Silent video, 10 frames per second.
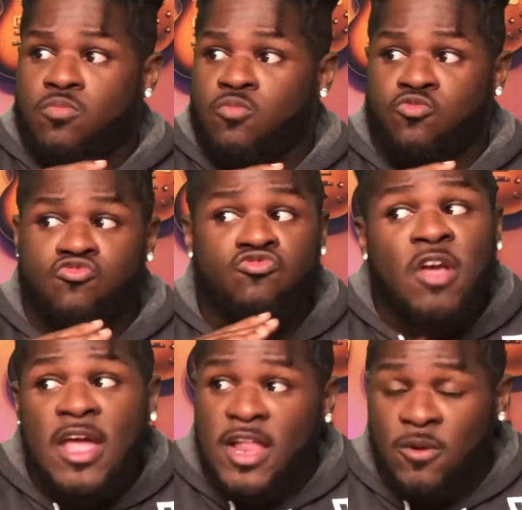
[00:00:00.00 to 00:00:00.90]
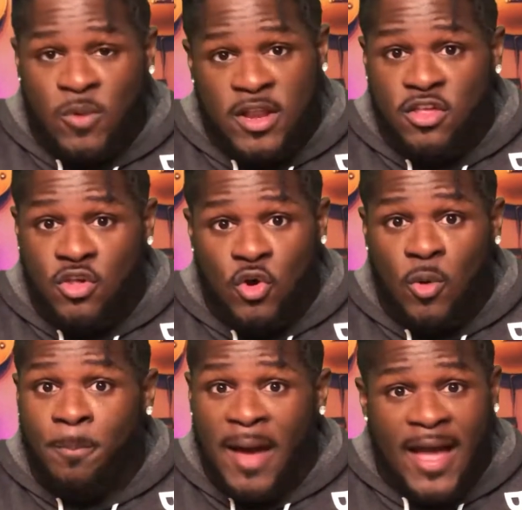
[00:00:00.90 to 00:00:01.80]
really
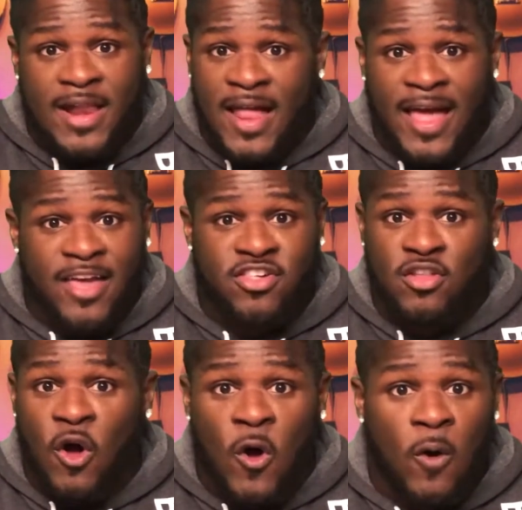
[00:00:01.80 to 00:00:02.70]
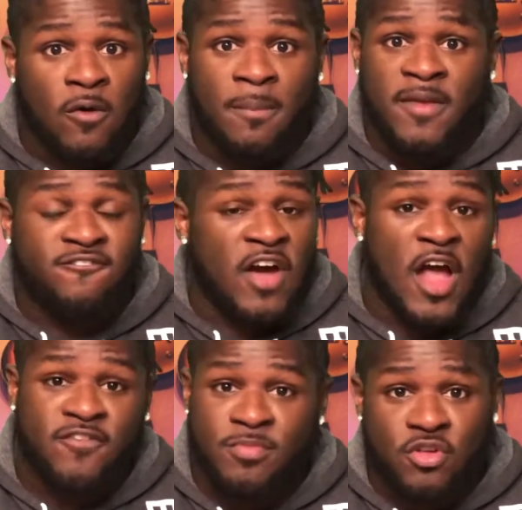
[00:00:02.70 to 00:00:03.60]
ridiculed, backlash, and all.
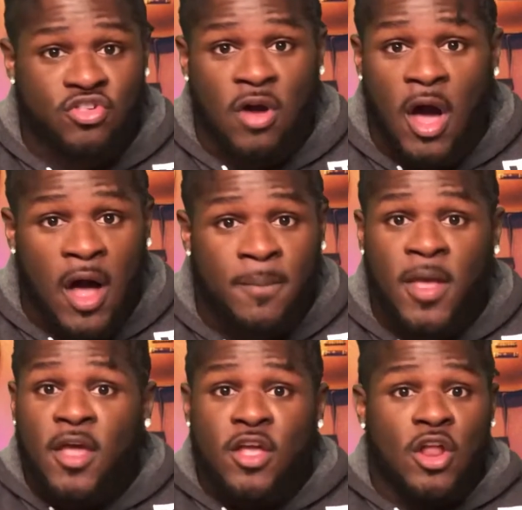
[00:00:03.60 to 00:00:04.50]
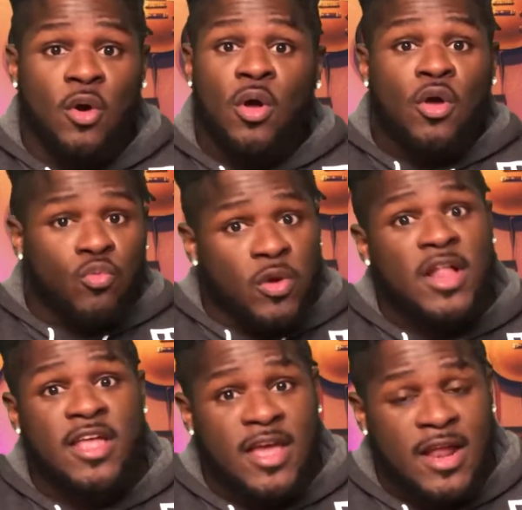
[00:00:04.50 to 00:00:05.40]
Fired from their job.
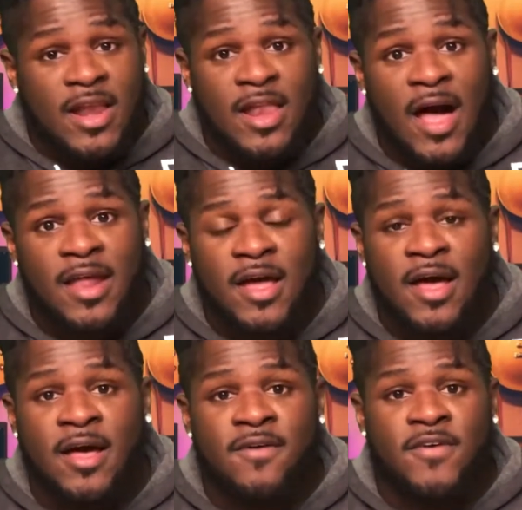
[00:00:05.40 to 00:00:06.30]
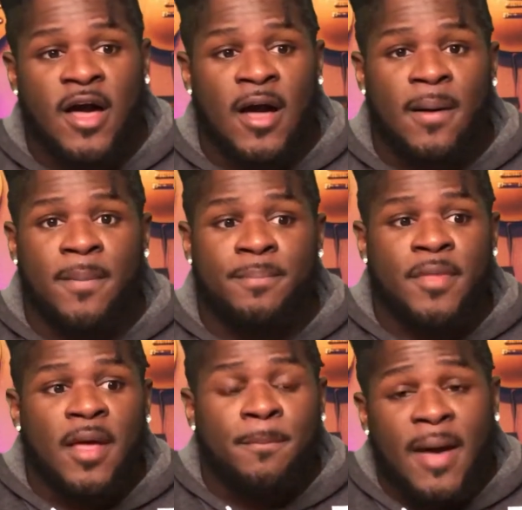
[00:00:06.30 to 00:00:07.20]
Really get a lot of
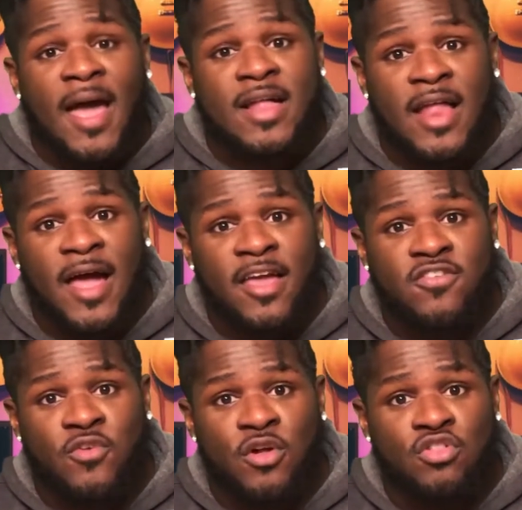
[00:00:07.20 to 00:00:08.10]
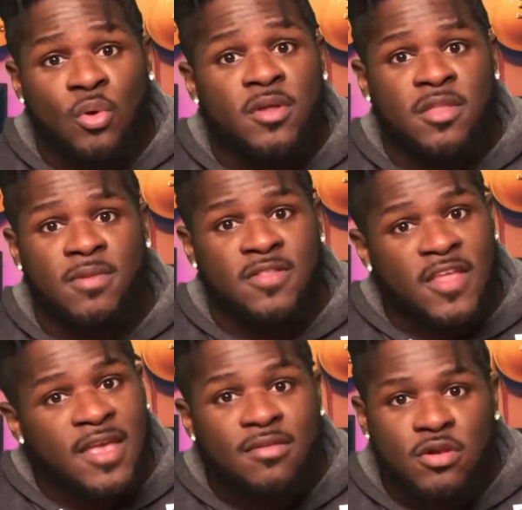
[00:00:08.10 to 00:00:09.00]
backlash for doing some of the
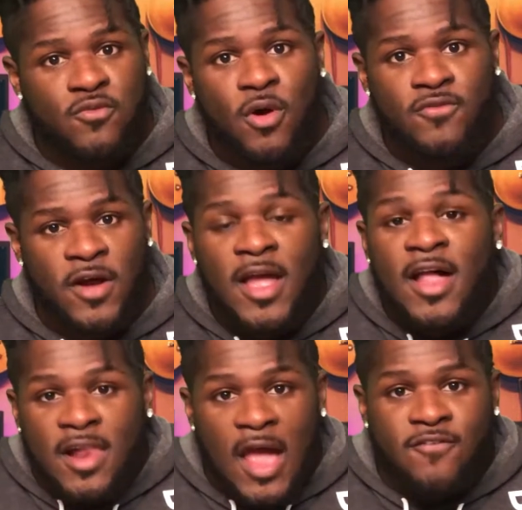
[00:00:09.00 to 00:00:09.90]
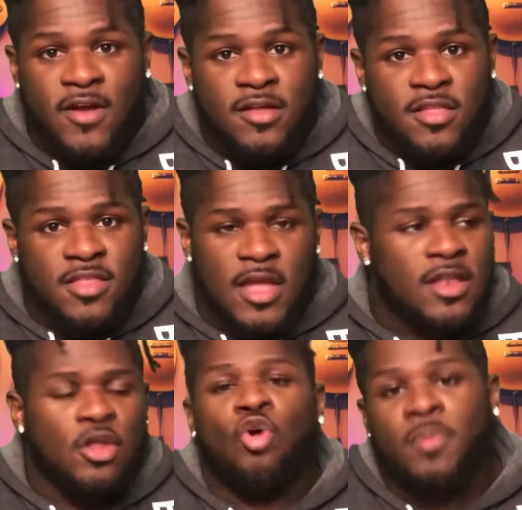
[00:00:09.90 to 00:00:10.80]
things on the forefront. Like, for instance,
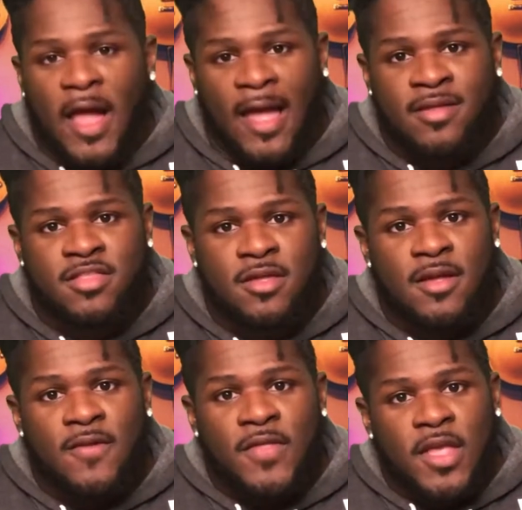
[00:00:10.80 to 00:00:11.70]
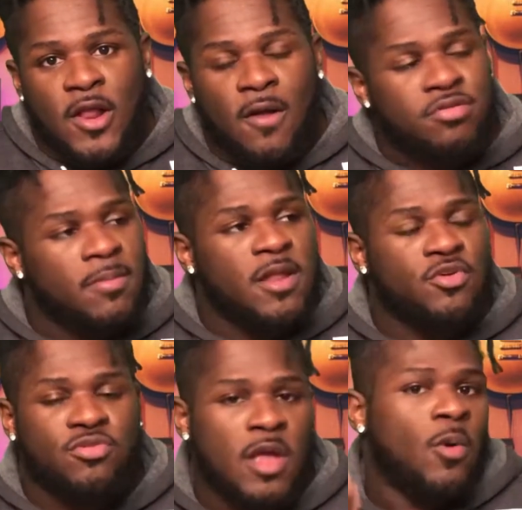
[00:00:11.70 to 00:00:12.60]
saying no blacks. If somebody
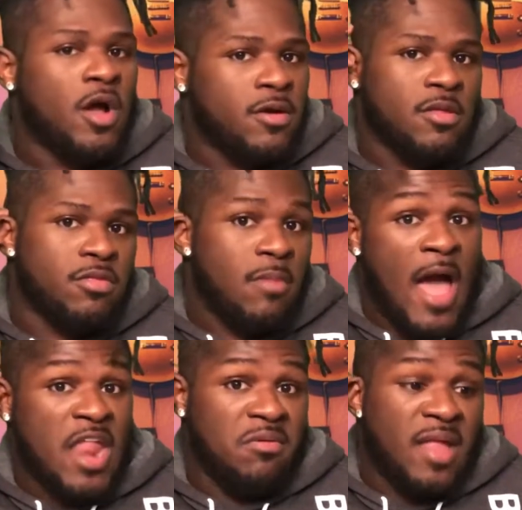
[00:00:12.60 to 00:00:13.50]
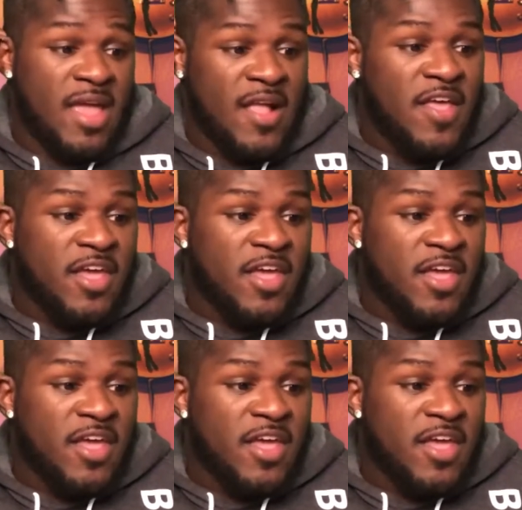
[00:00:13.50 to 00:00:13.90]
was straight walking around telling somebody, I don't like,